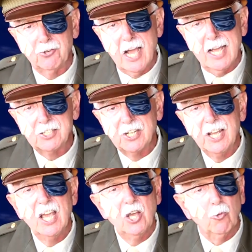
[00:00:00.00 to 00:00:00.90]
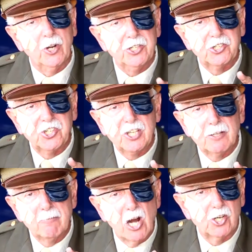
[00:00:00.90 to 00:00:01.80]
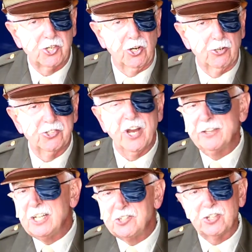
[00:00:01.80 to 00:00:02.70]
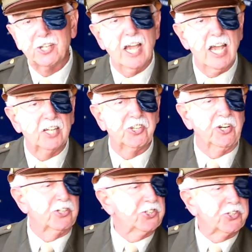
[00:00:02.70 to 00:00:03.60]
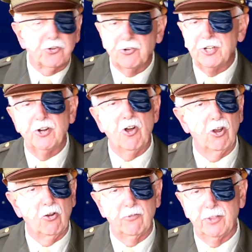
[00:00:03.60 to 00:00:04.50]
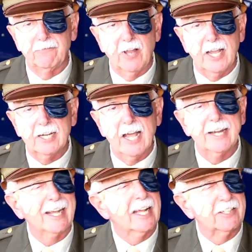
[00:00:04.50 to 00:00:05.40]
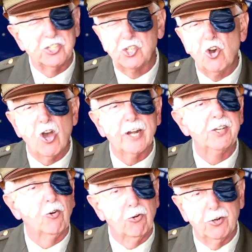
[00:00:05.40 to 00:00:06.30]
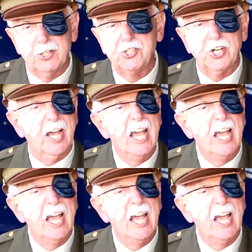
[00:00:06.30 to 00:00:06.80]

your eyes. When you see the marshalers, now these are the guys that are scurrying all over the flight line. They got these gaudy orange